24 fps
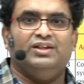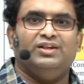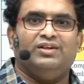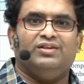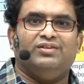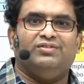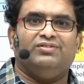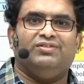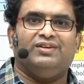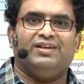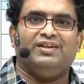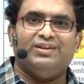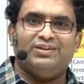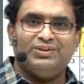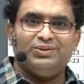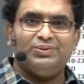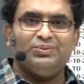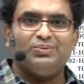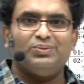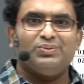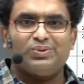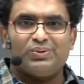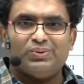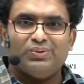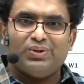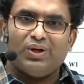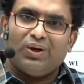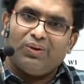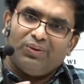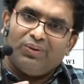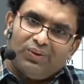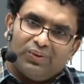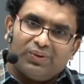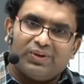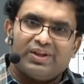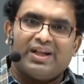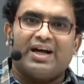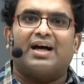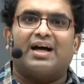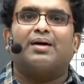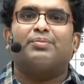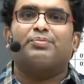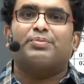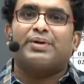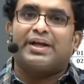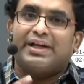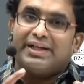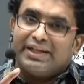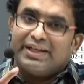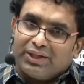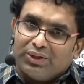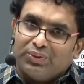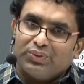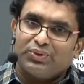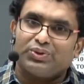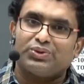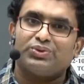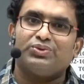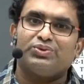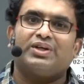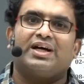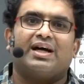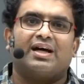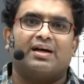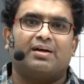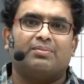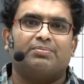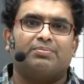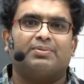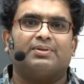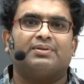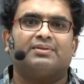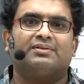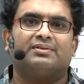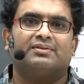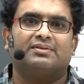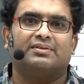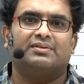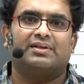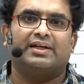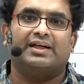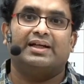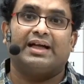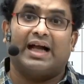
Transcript: for you to download the app, getting used to the app, right?